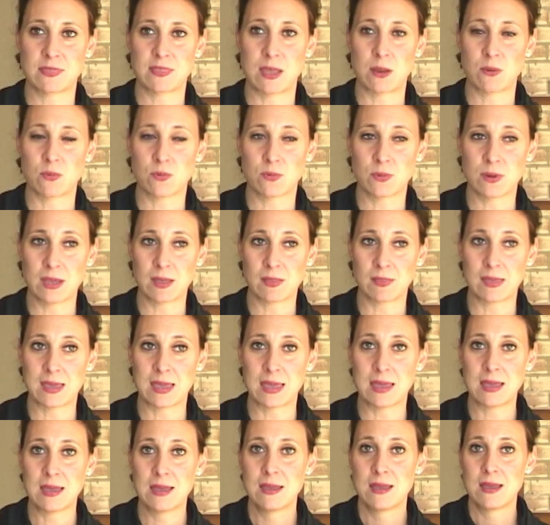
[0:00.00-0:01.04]
They
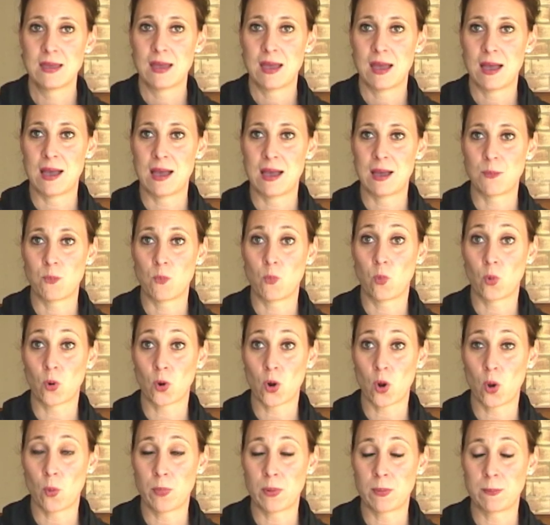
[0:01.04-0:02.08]
really
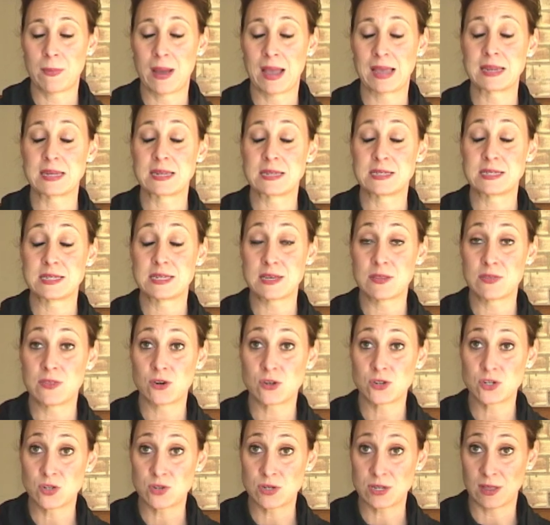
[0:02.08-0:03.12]
were open-minded, did
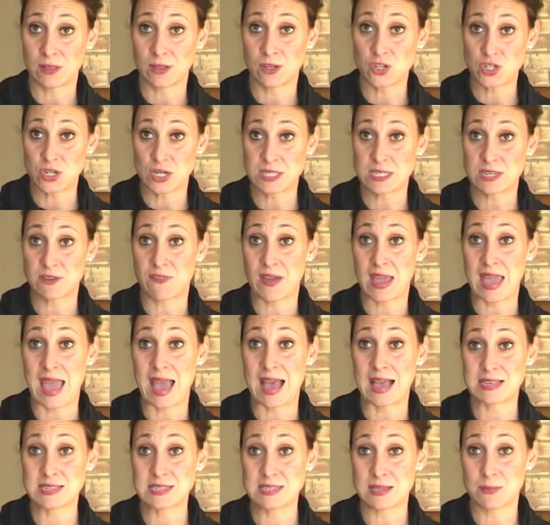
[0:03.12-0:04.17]
their due diligence. If I
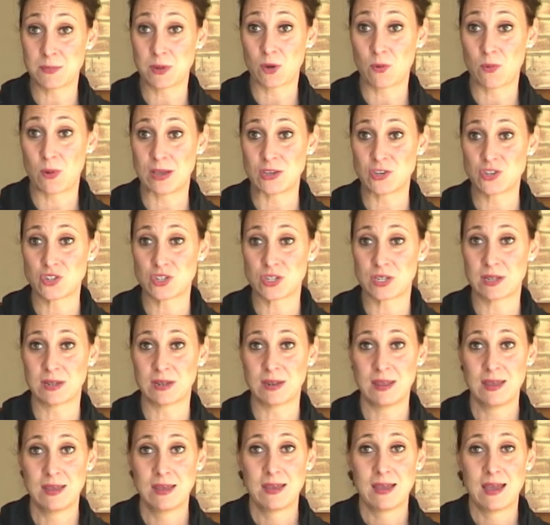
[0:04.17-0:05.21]
asked them a
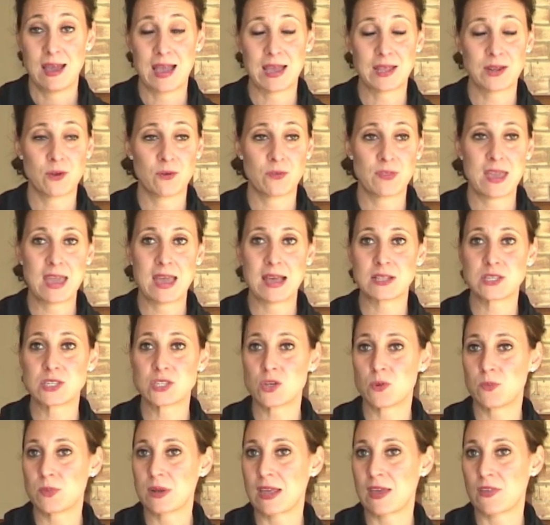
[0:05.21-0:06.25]
question, I know they had
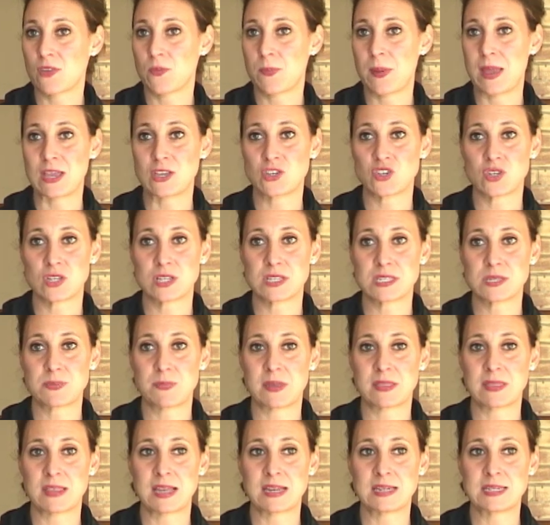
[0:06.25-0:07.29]
so many other patients,
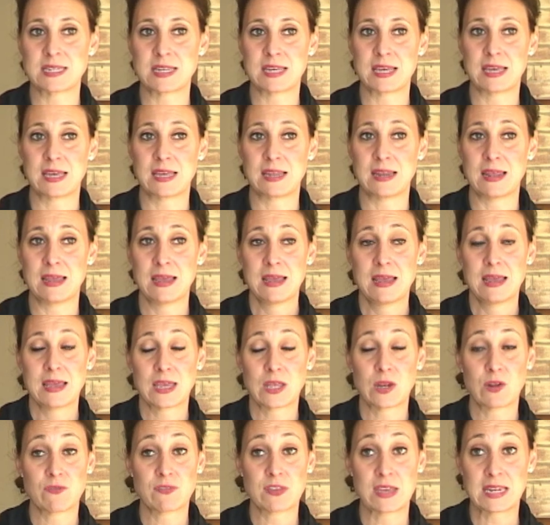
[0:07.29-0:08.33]
but they did,
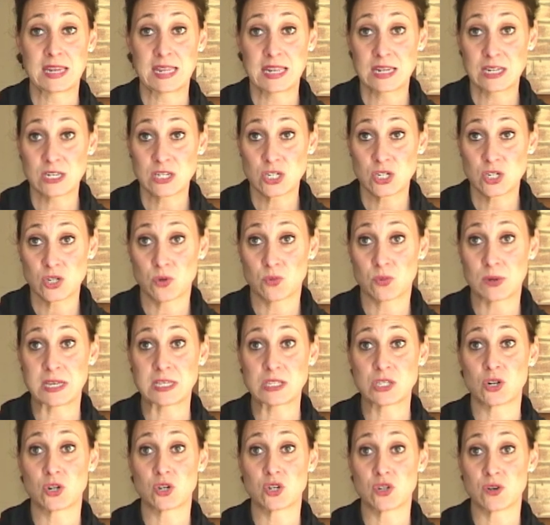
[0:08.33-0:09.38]
if they needed to do
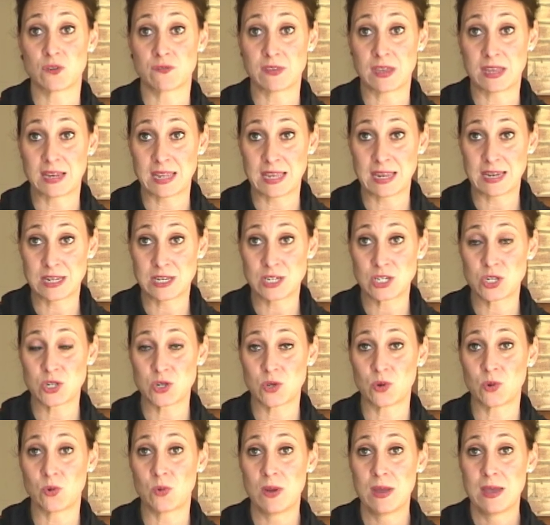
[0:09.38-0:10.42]
research or if they needed
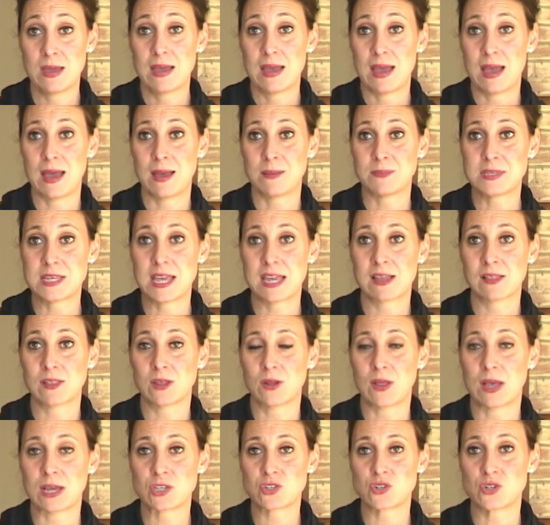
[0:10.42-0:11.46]
to take a
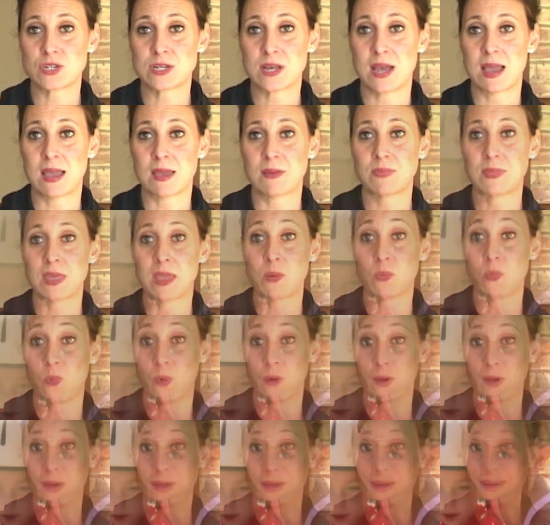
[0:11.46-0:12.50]
little extra time, they
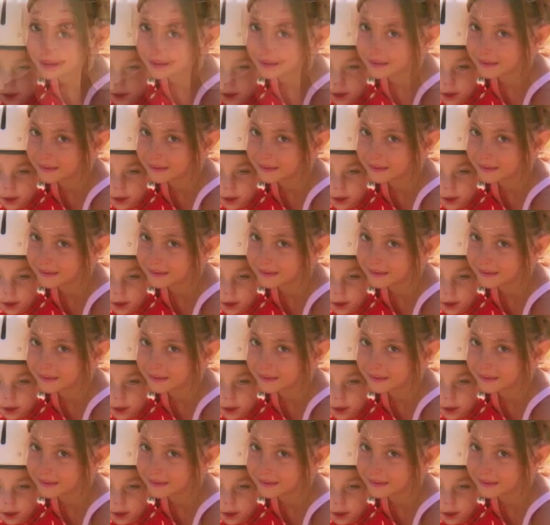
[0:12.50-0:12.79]
would.